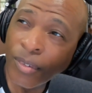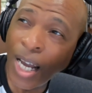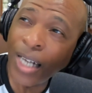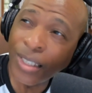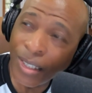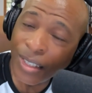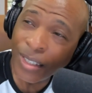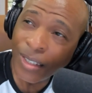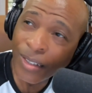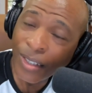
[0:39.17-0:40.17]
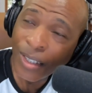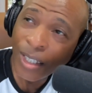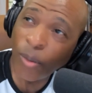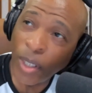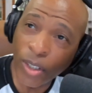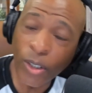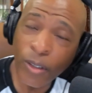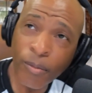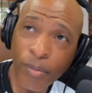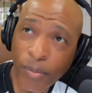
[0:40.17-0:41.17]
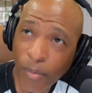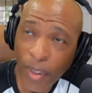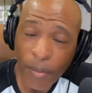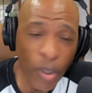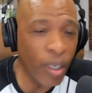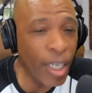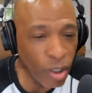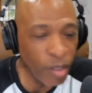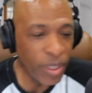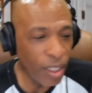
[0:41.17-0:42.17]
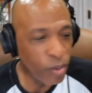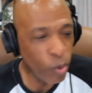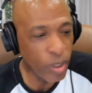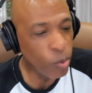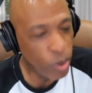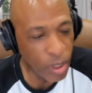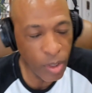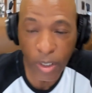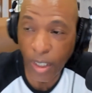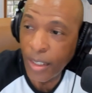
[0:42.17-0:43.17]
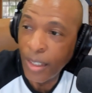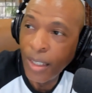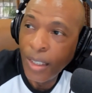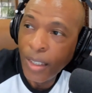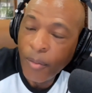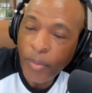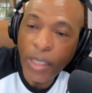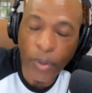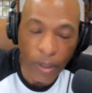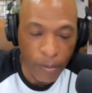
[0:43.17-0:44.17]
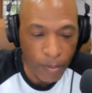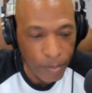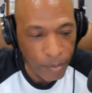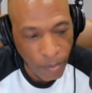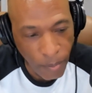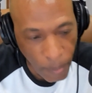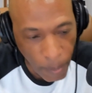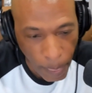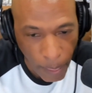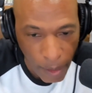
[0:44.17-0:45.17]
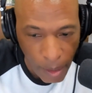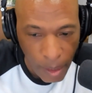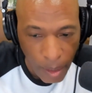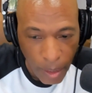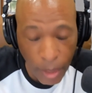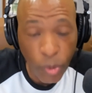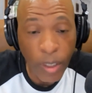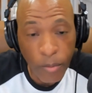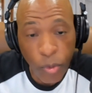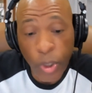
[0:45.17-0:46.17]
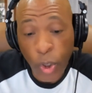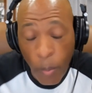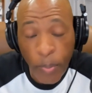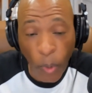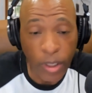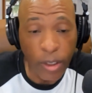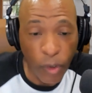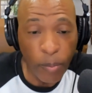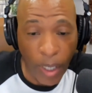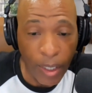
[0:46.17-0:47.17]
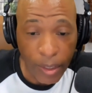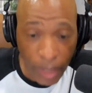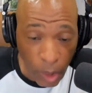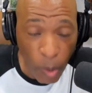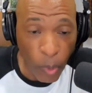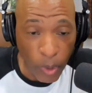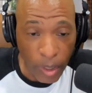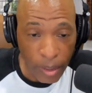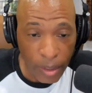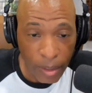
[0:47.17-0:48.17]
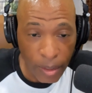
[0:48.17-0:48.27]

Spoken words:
actually, what I do? Contradict myself throughout this whole discussion. People, there are three components of football, key components.